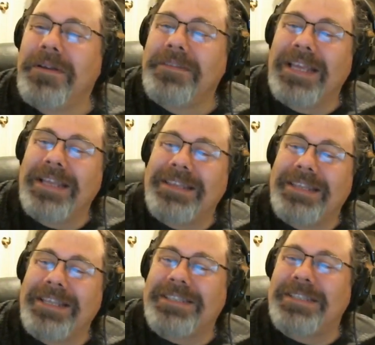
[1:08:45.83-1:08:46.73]
that
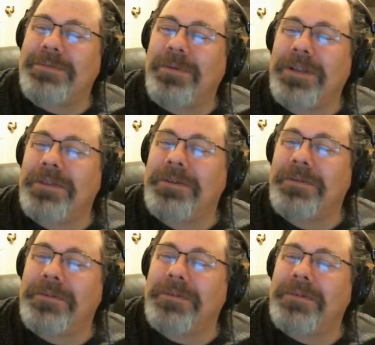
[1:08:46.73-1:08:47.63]
this is what
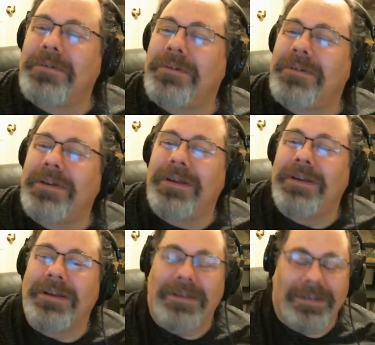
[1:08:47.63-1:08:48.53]
you...
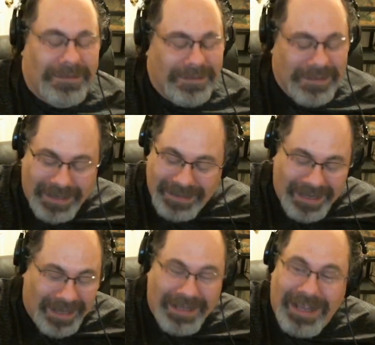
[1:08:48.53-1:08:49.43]
God,
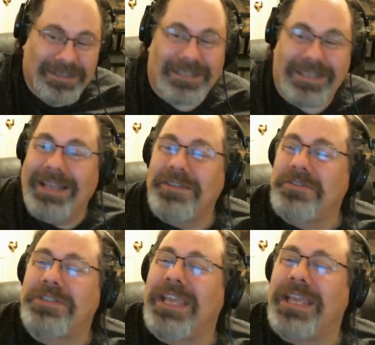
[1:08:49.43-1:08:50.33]
I
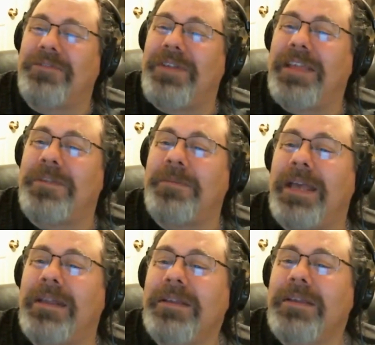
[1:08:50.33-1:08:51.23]
just can't fathom
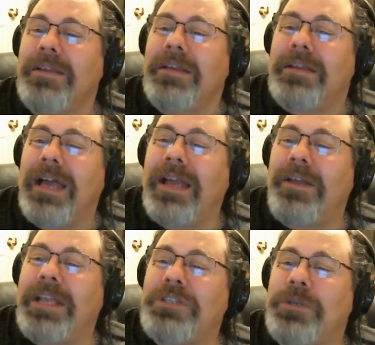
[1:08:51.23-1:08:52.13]
that. Kyle,
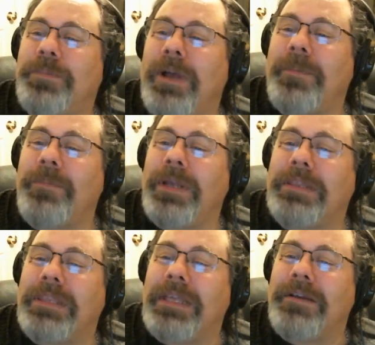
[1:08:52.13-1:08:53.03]
that's your problem
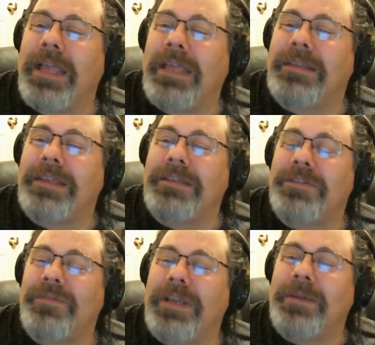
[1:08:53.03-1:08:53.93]
right there. 8 gigs
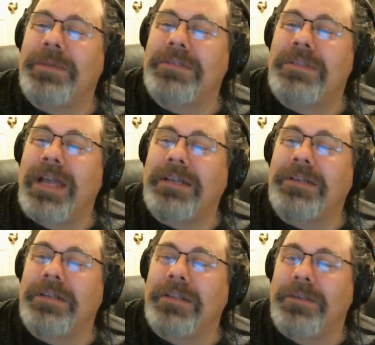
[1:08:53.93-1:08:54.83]
of RAM is not
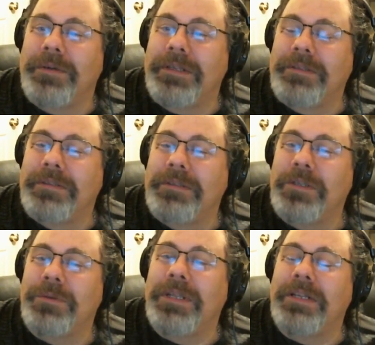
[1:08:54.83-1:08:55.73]
going to do it.
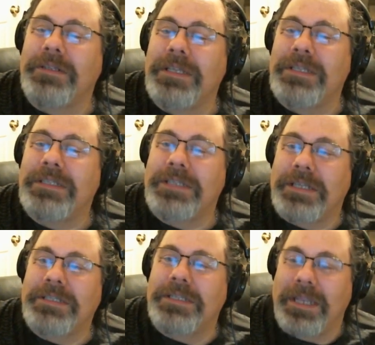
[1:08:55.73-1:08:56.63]
You need at least
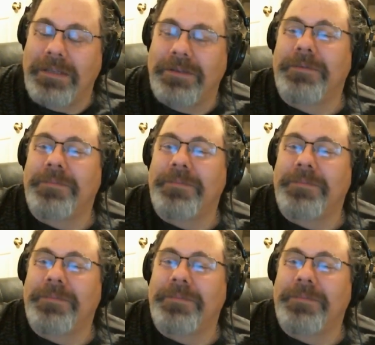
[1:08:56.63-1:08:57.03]
16.